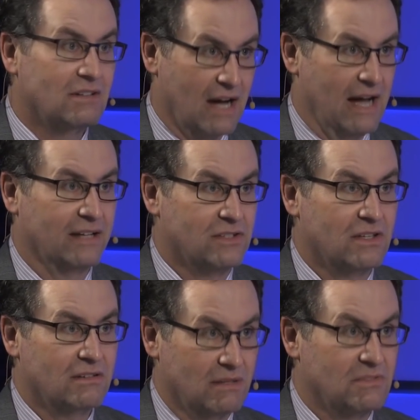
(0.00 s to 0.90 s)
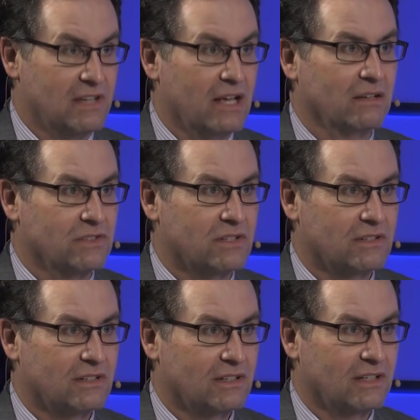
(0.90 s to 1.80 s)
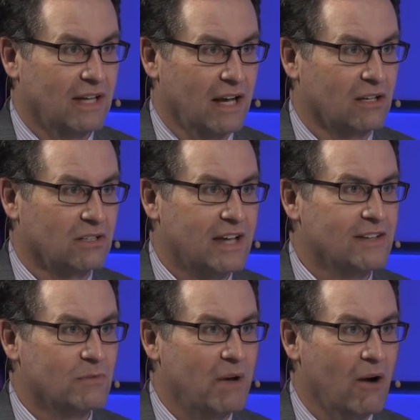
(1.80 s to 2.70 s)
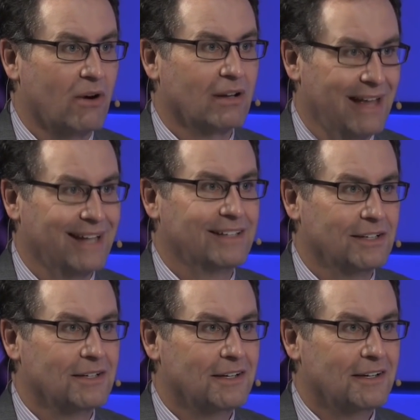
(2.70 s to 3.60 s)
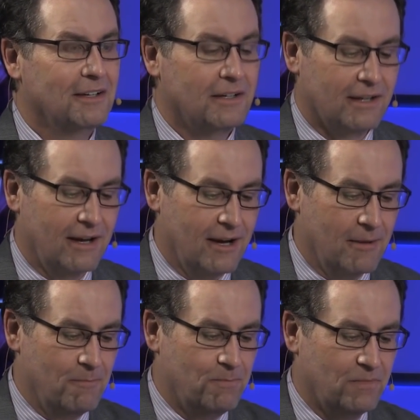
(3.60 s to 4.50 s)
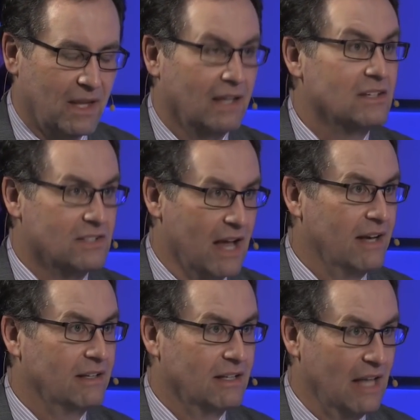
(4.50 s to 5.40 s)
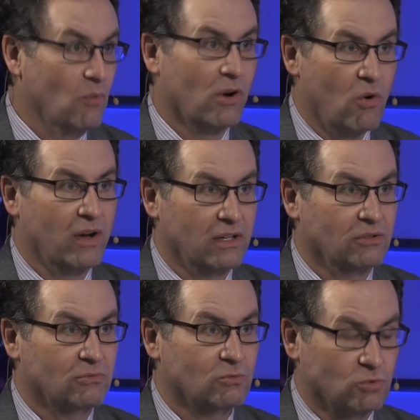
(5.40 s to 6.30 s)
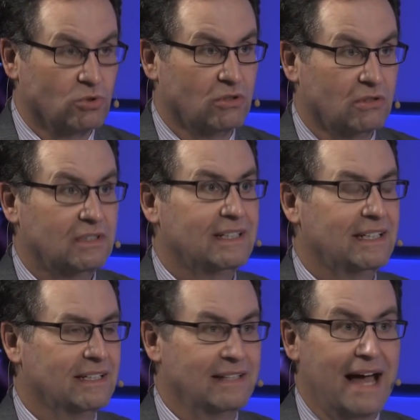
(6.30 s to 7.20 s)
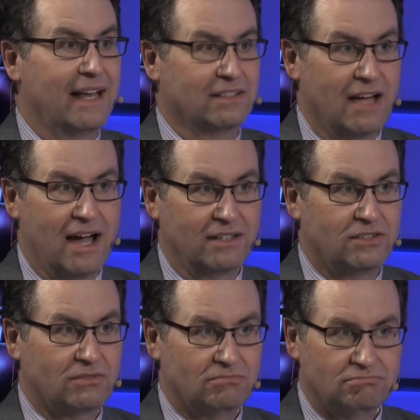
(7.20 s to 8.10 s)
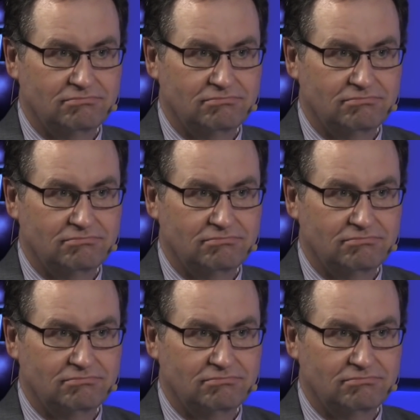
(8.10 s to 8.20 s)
gods themselves, got a little taste of power, liked it, and decided that they were going to rule not as God's